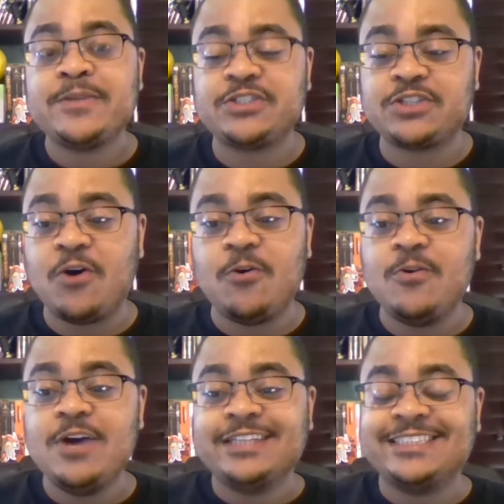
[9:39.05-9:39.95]

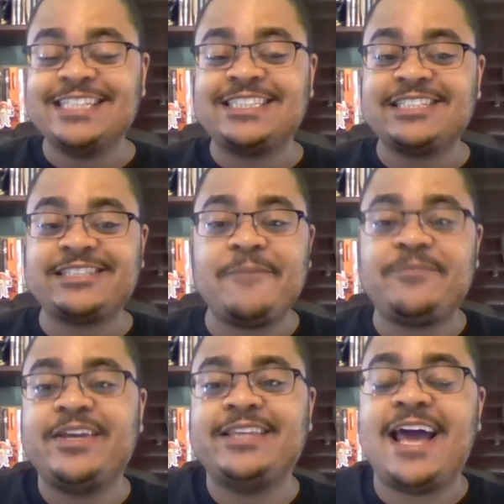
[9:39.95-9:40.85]
So this is
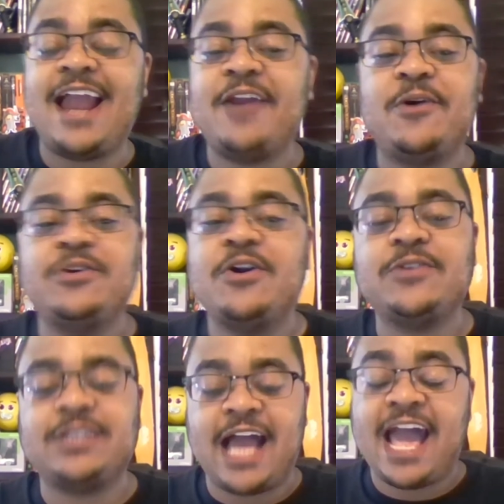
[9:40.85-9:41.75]
something that I don't
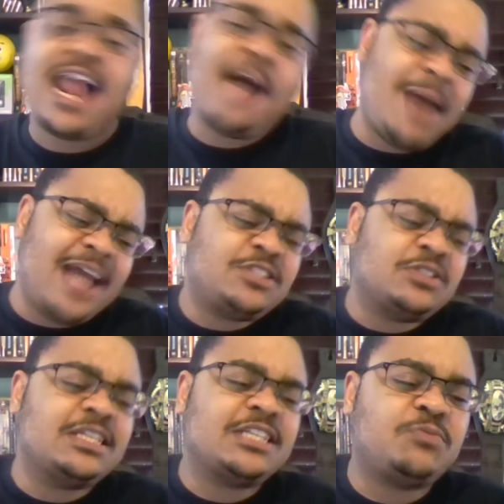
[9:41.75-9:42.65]
know that, and I might
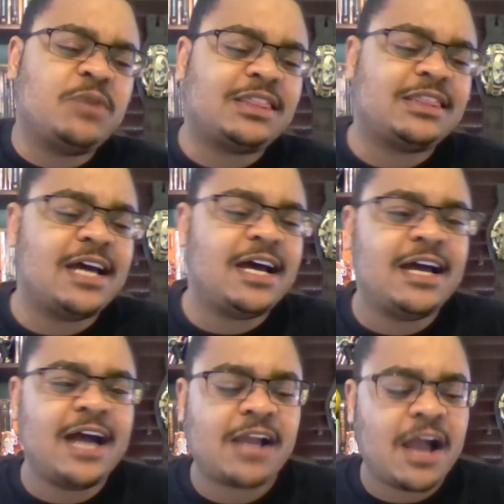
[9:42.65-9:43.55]
do this with,
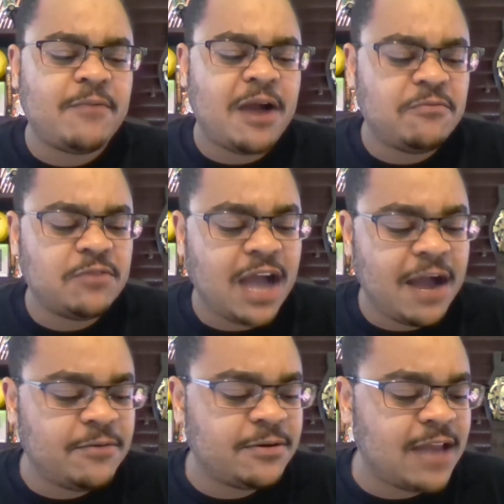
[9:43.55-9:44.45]

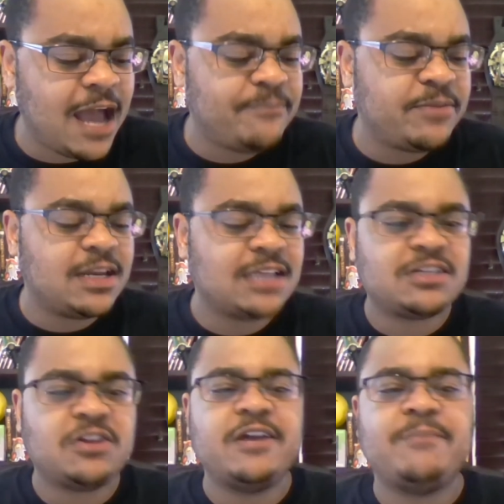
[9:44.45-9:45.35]
I would not be
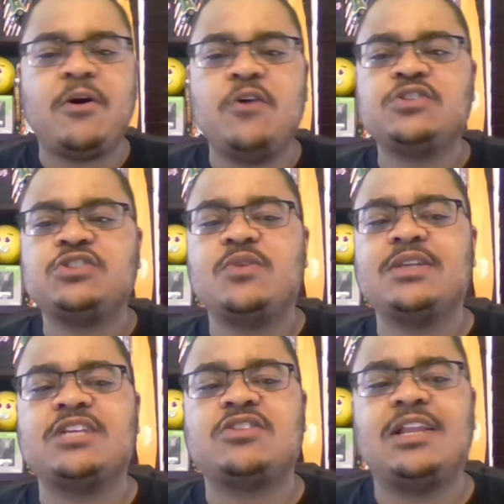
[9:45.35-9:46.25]
necessarily opposed to
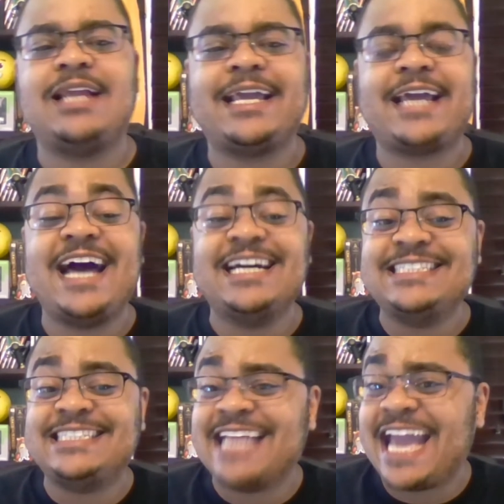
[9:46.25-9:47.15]
doing this on like a
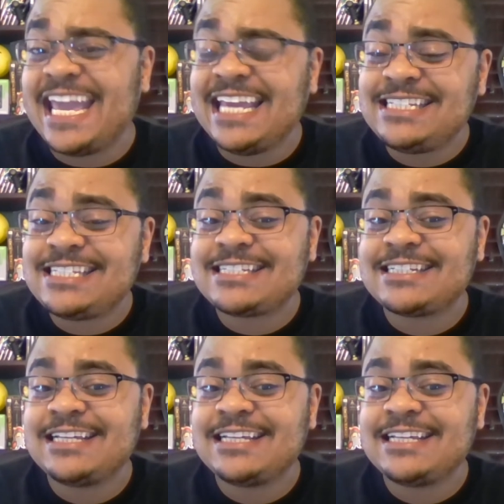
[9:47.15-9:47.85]
date,